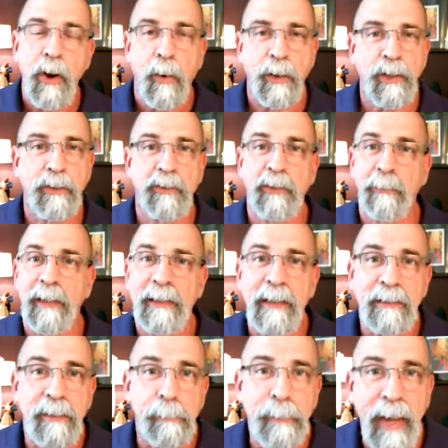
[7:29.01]
or you know somebody
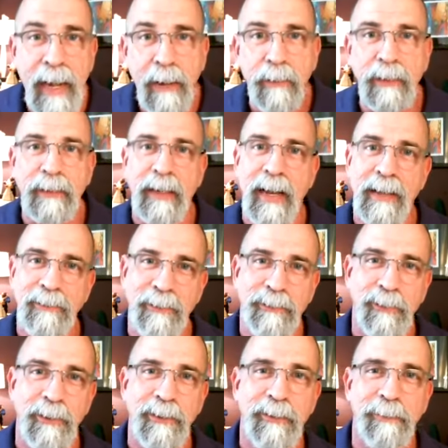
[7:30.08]
that's a parent that has a
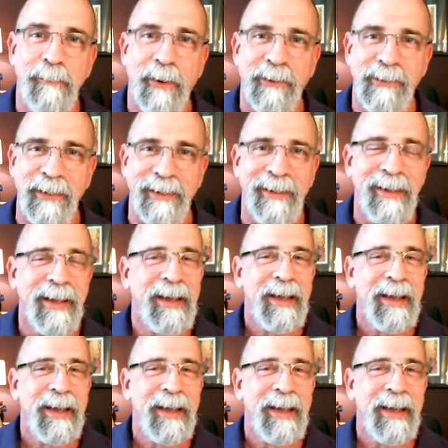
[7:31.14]
student that's marching,